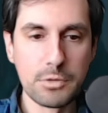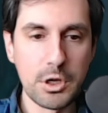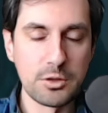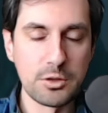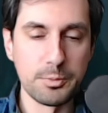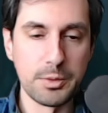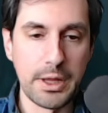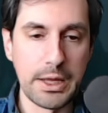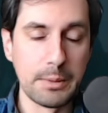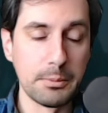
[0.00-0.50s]

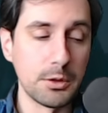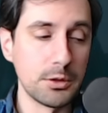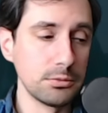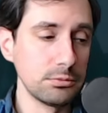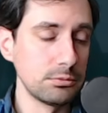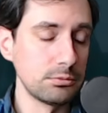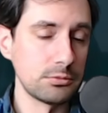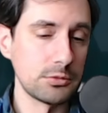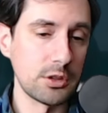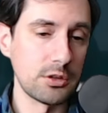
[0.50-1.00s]
It's
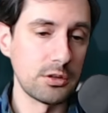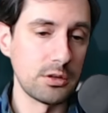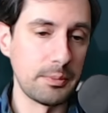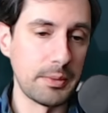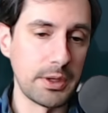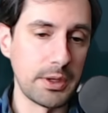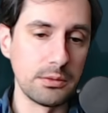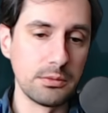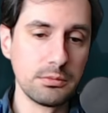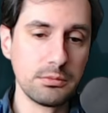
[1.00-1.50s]
playable,
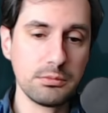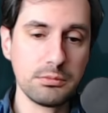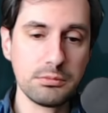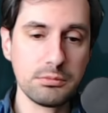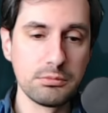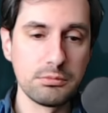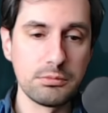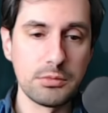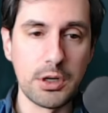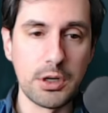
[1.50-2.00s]
but
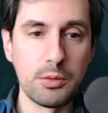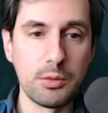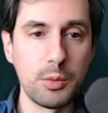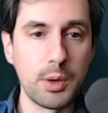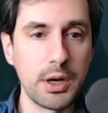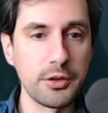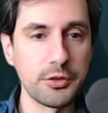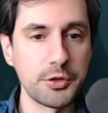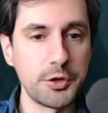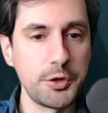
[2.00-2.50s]

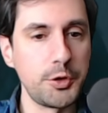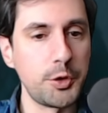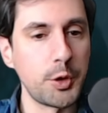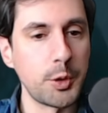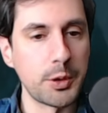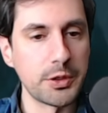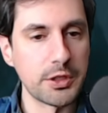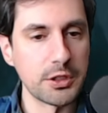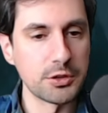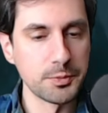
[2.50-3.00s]
what else are you
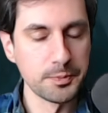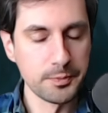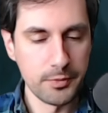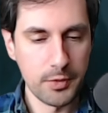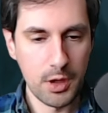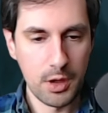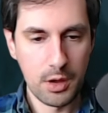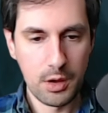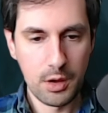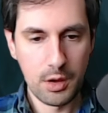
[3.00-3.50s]
doing with this?
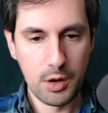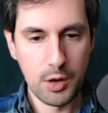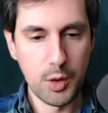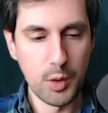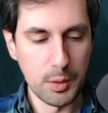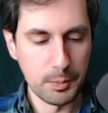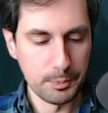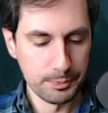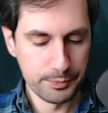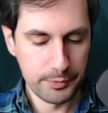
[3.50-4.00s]

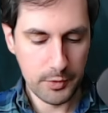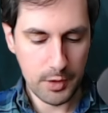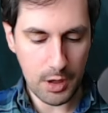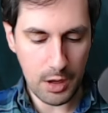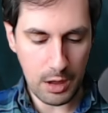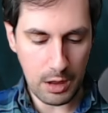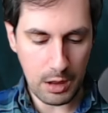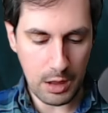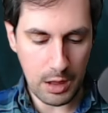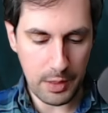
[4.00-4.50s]
Cool.
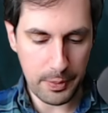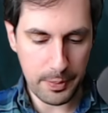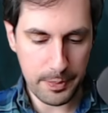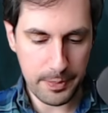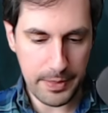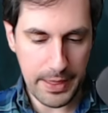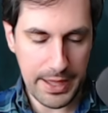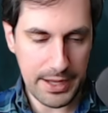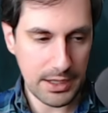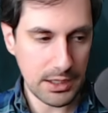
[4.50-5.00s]

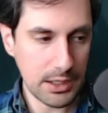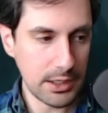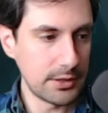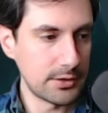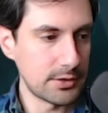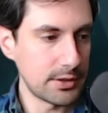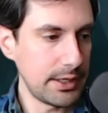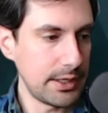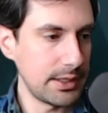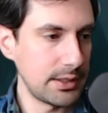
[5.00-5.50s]
That
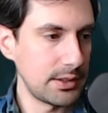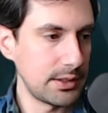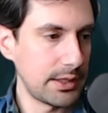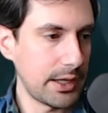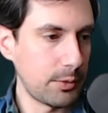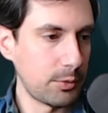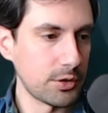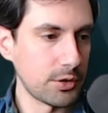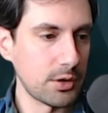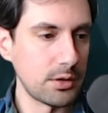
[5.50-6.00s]
is it.
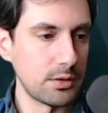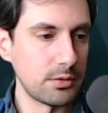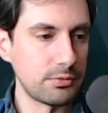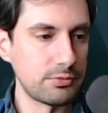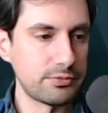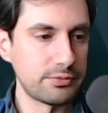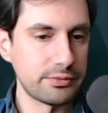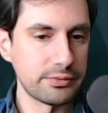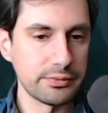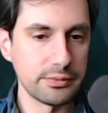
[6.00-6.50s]
That was a
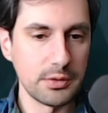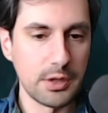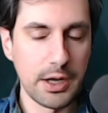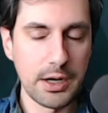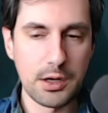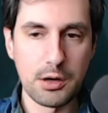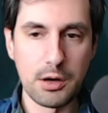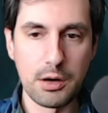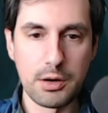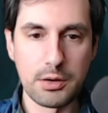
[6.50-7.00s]

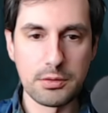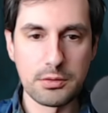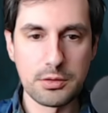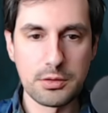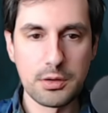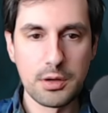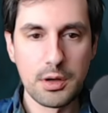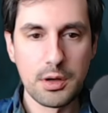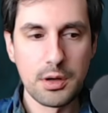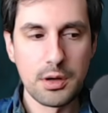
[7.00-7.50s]
lot of
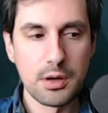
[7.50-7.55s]
cards.